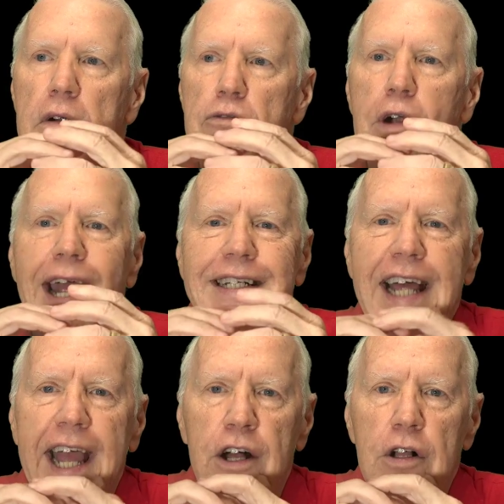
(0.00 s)

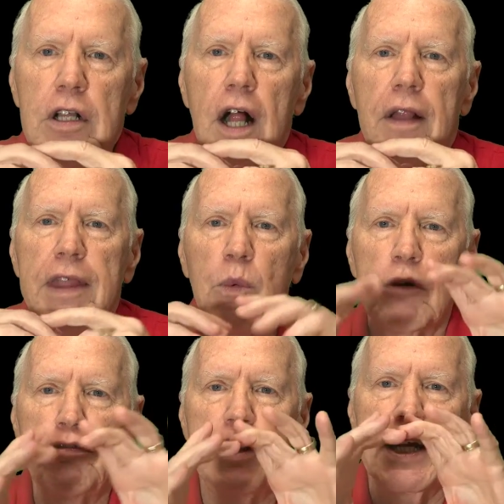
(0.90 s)
rectangle that
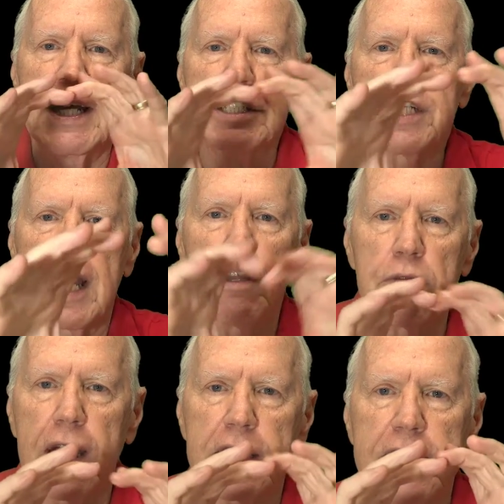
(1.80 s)
would fit inside the
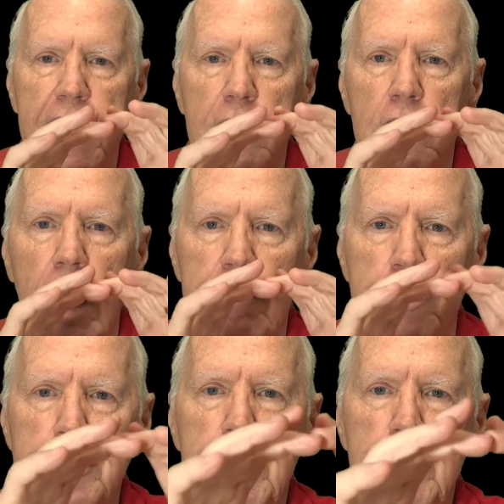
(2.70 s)
rectangle of
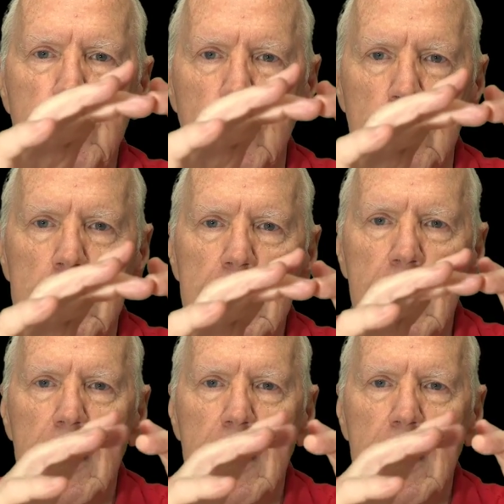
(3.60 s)
the tube.